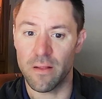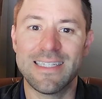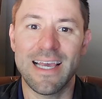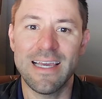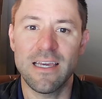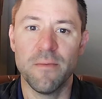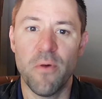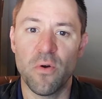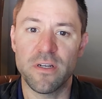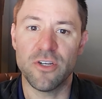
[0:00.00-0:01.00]
The second
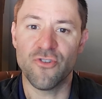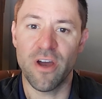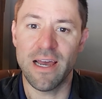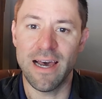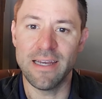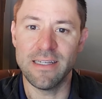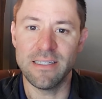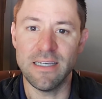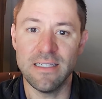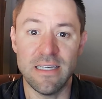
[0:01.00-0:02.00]
component to dry eye
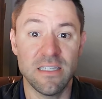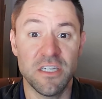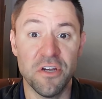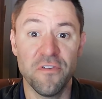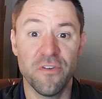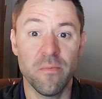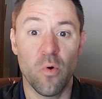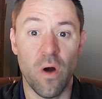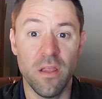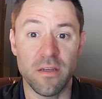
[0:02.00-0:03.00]
disease is tear film
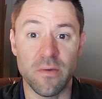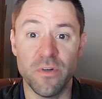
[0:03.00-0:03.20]
quality,